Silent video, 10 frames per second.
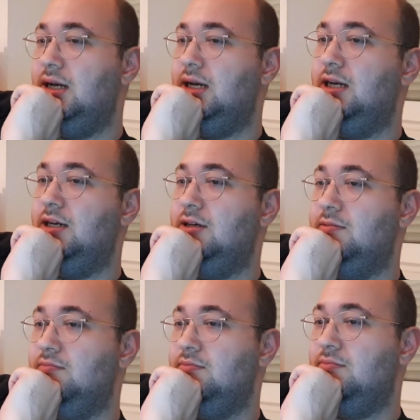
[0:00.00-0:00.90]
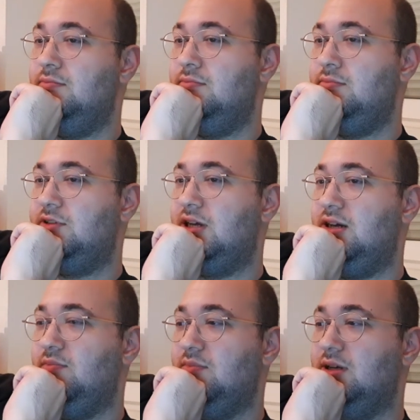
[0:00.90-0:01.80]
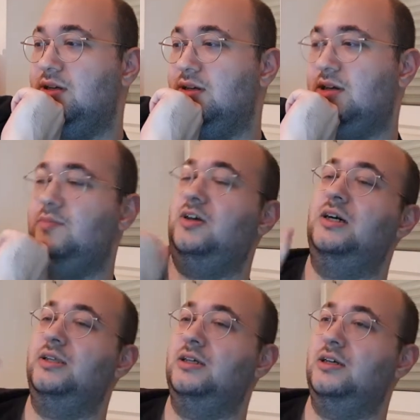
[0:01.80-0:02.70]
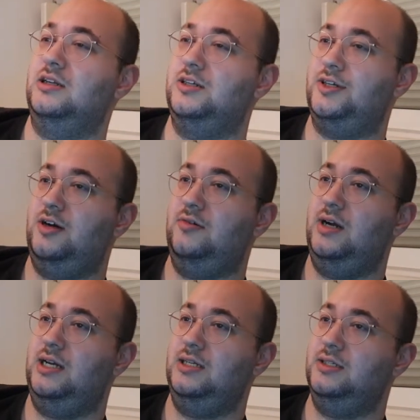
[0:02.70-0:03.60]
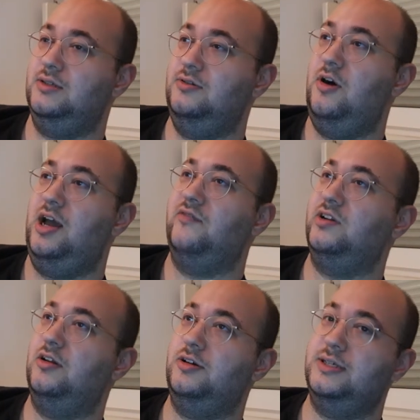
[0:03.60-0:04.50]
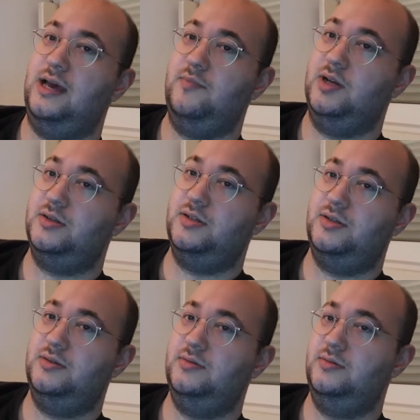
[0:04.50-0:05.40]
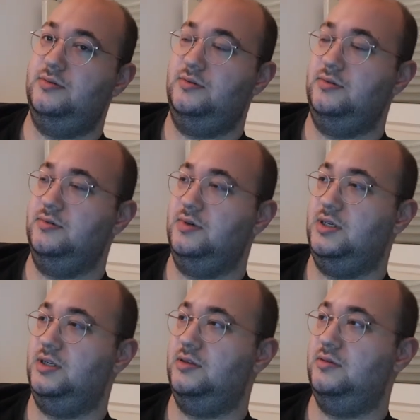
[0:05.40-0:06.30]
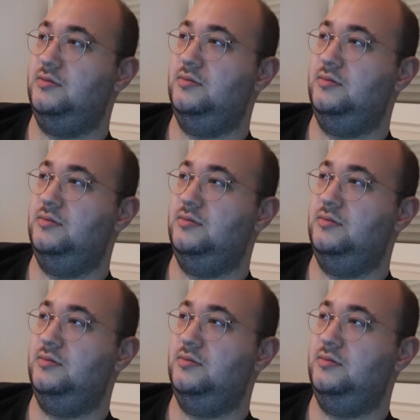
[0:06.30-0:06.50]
So I'm either gonna show as not having lost that much, or